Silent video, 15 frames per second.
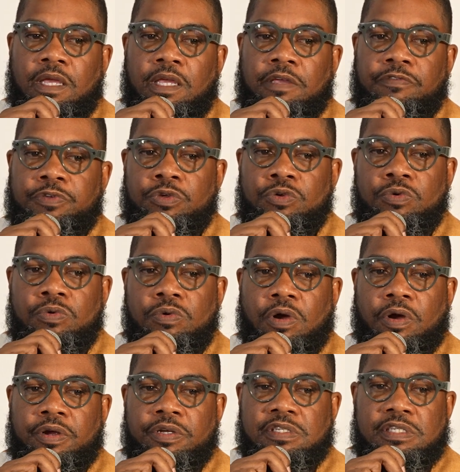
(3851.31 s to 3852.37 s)
if you
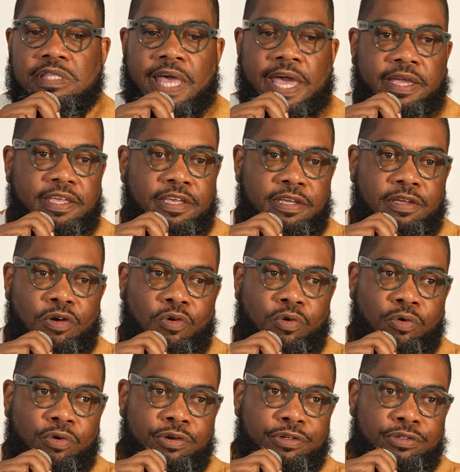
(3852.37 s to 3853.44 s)
are slacking
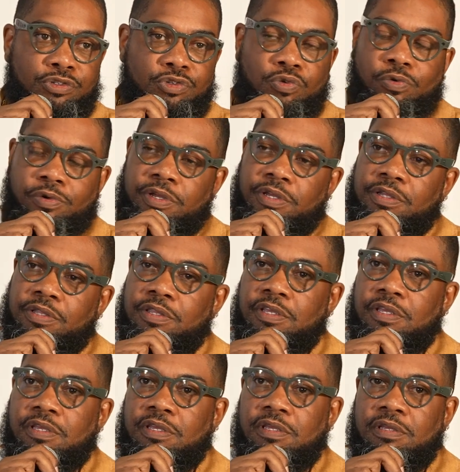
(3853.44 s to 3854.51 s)
on doing
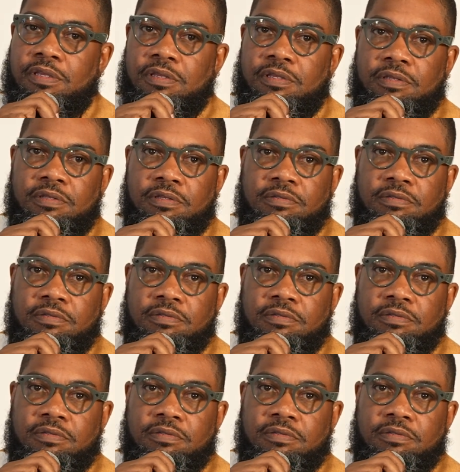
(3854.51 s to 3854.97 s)
the